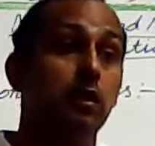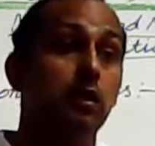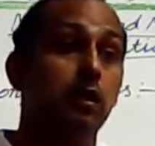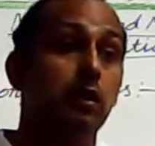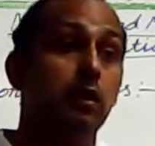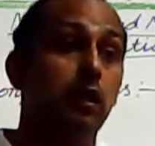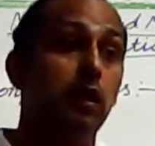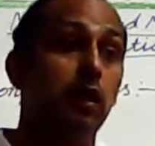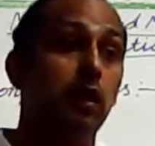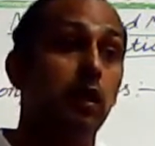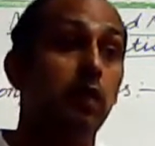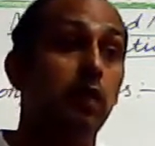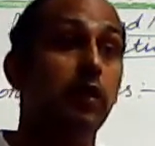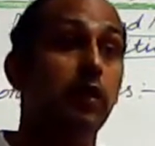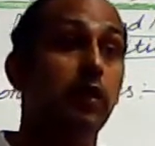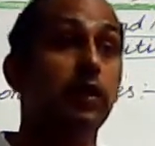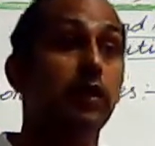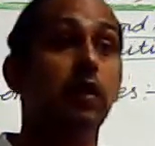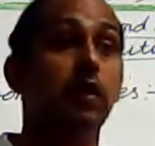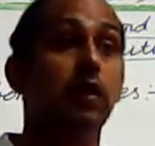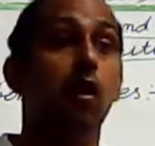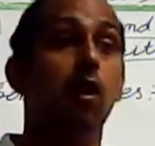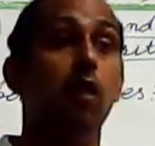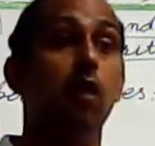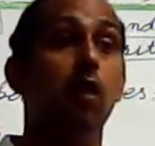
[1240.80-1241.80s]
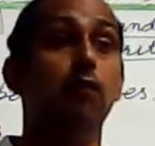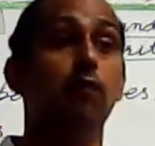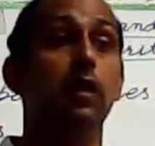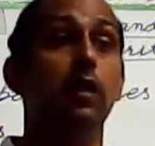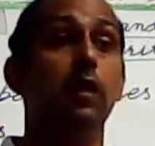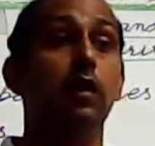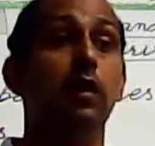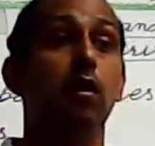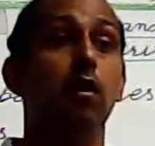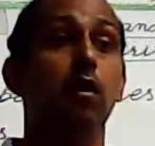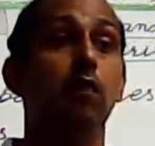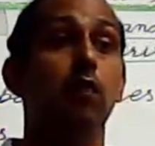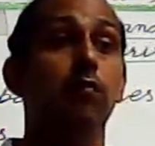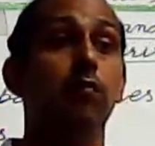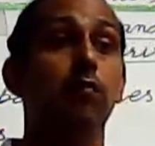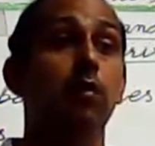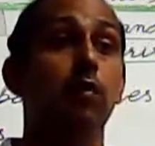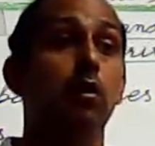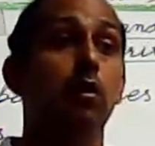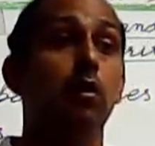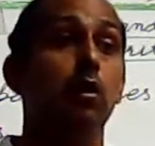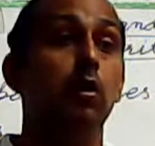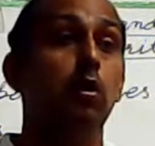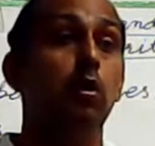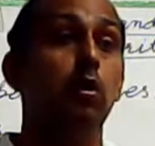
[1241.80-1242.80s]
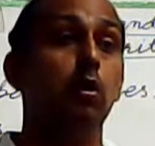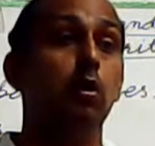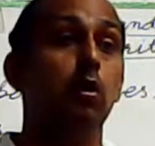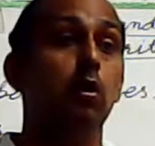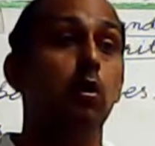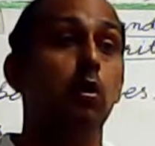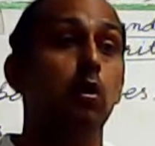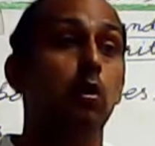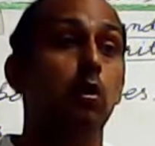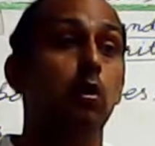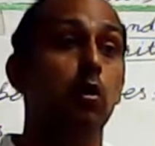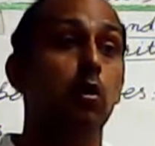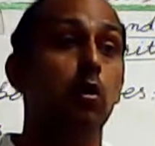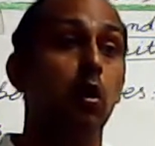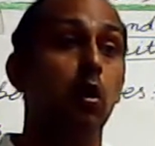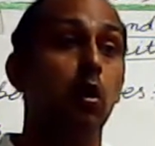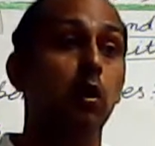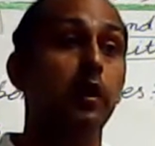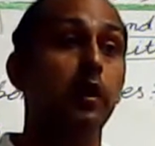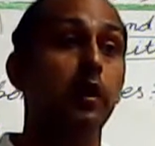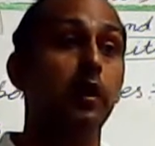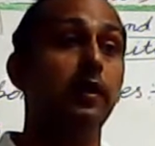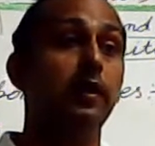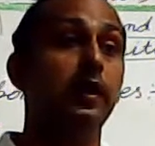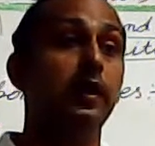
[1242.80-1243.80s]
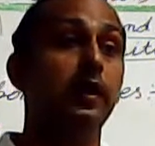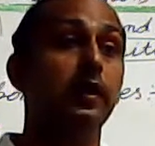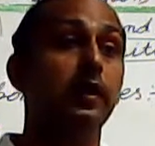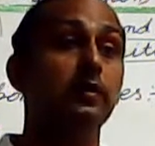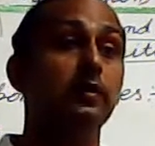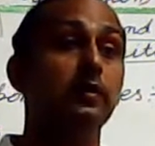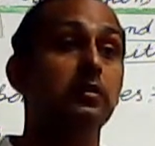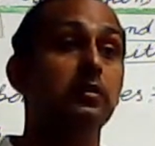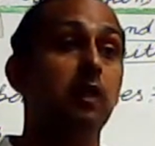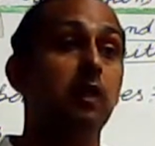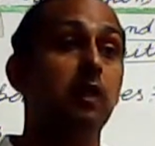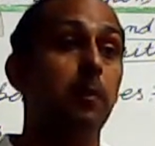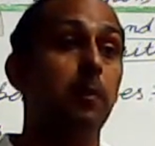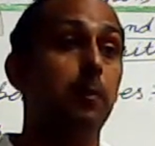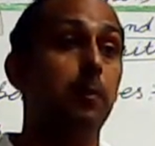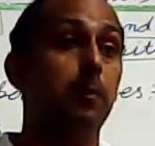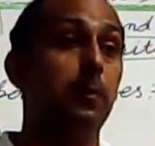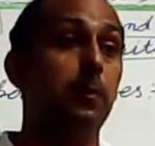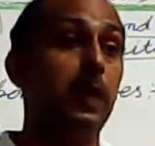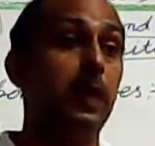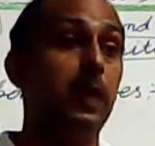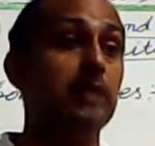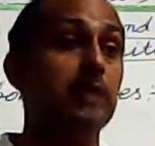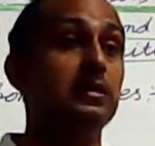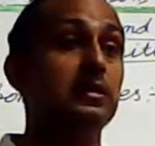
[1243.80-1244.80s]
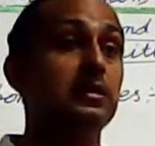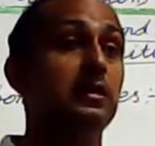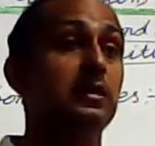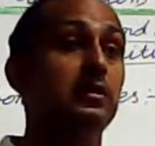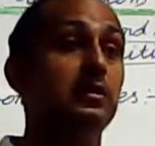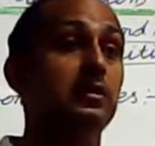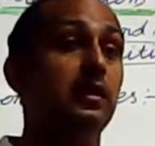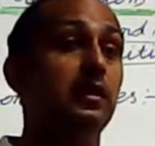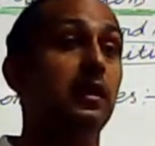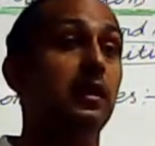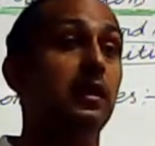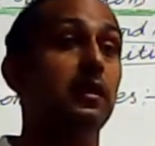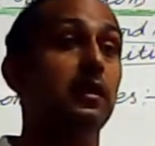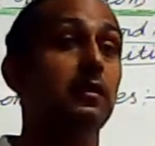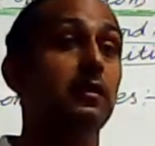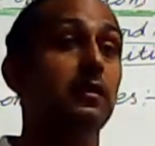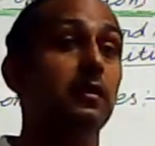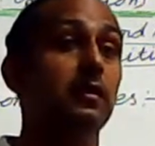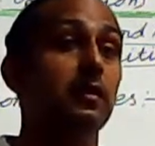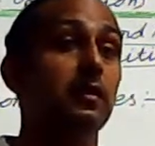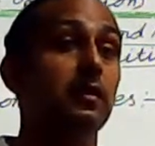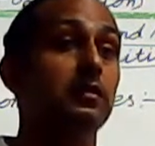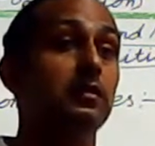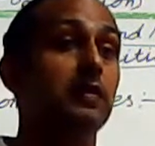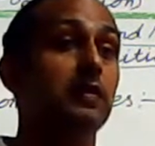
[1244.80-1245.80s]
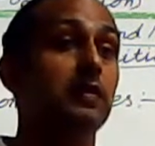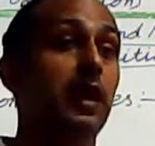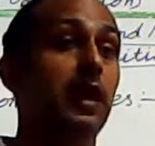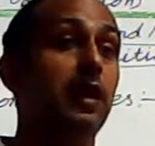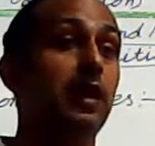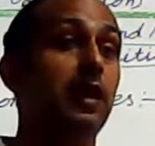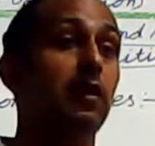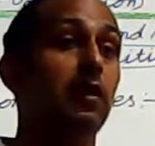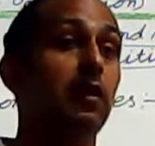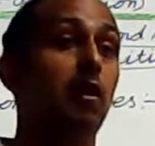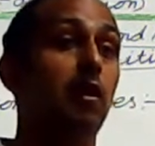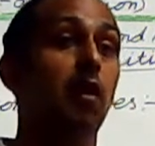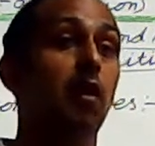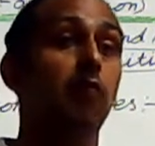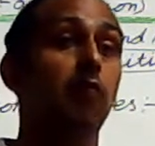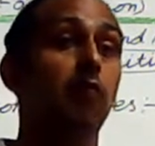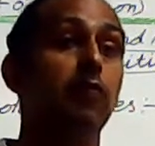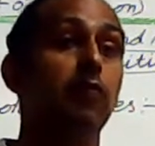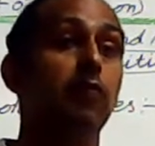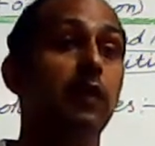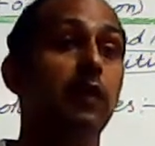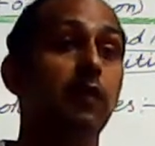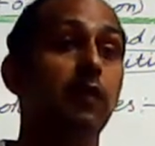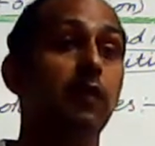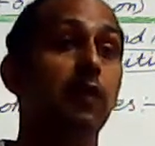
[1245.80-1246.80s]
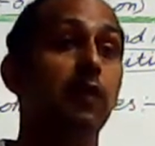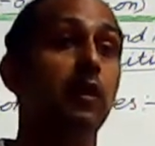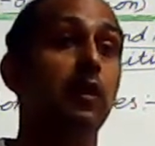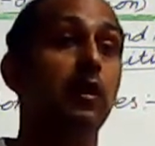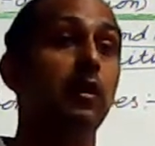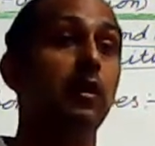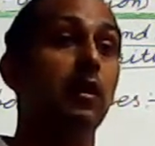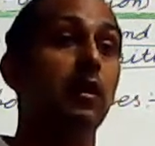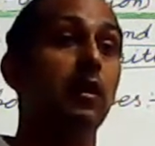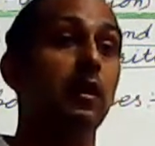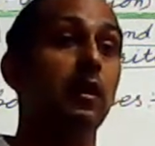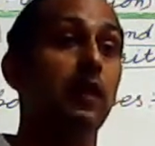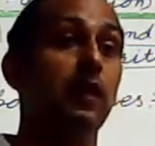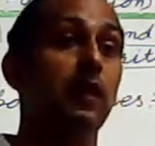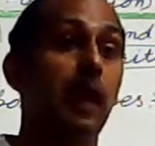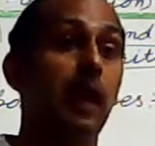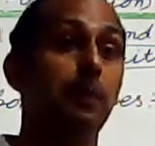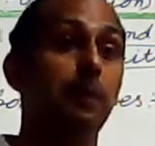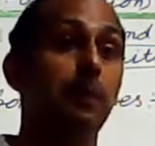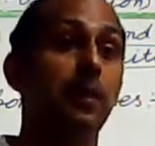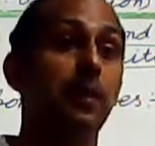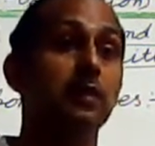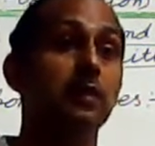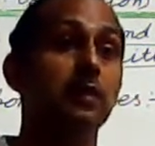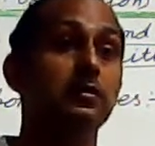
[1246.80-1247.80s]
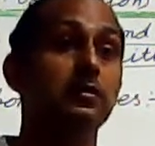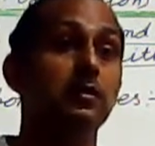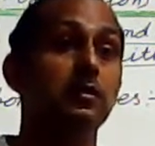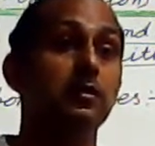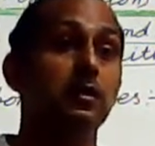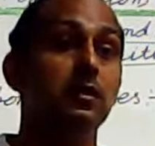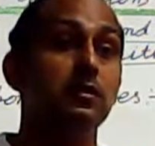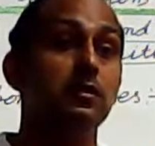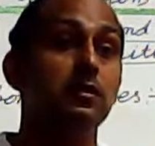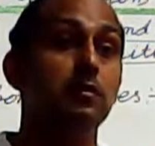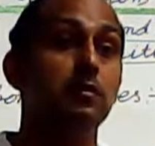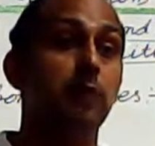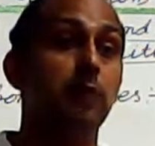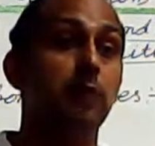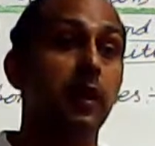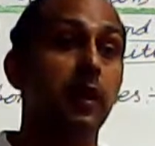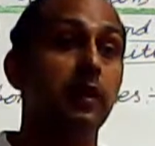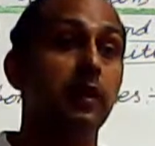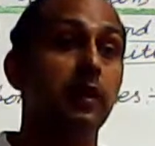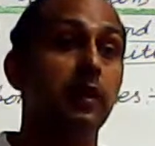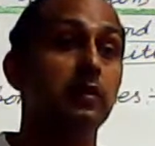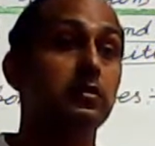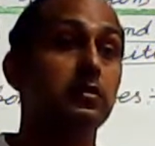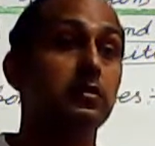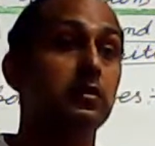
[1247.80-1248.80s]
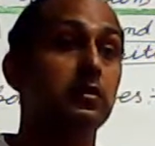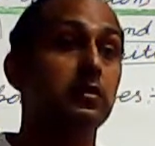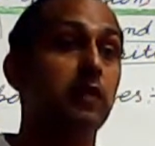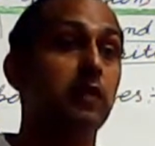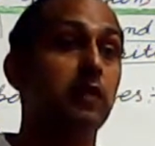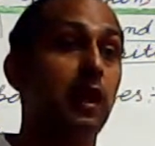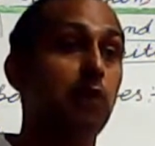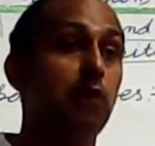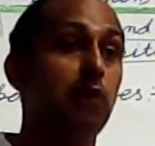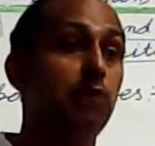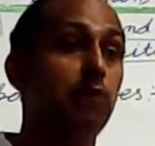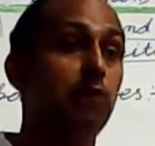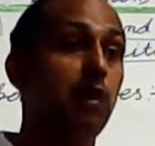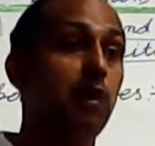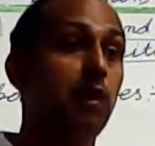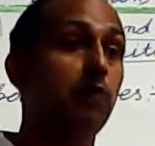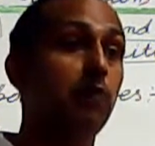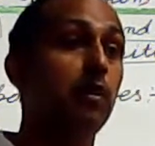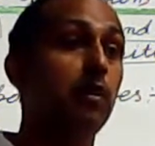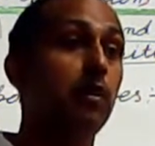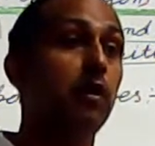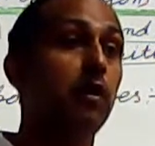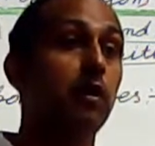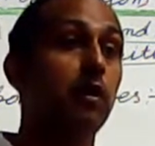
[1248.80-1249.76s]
inability of blood of coagulate. It is the present in sand of liver, cabbage, spinach, cauliflower,